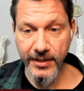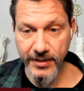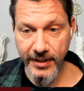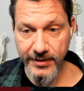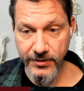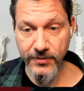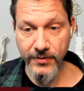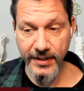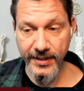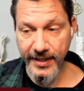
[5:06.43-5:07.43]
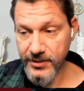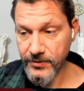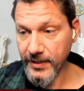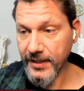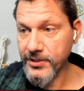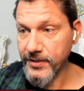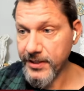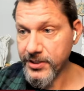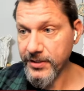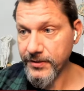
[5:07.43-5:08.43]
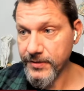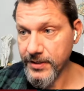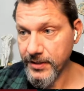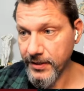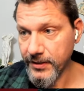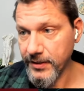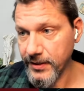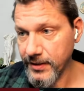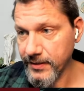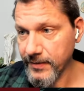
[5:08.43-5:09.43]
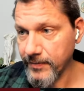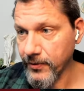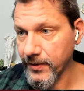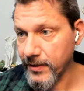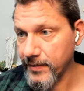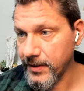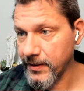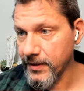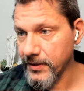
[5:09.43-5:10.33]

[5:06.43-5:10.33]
I do an actual conjuration using, let me pull it up here,